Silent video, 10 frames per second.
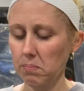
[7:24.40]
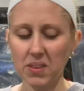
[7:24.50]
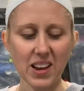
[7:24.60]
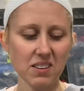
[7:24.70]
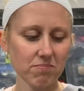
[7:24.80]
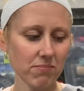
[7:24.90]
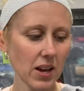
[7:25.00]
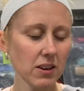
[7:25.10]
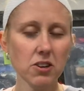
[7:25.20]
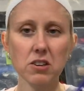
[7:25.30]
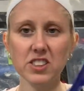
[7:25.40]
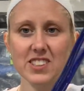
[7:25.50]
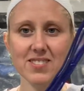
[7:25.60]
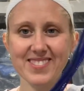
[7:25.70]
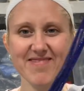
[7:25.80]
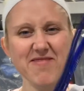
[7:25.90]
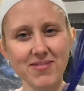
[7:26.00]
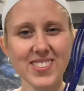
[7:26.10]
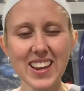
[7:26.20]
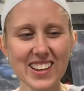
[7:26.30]
yep, I don't know, it
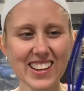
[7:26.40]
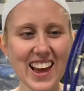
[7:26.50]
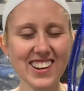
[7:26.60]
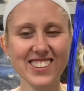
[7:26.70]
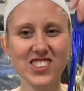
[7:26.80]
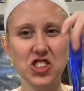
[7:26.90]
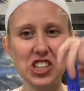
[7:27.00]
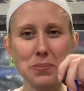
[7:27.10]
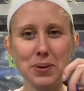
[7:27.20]
kind of looks cheap.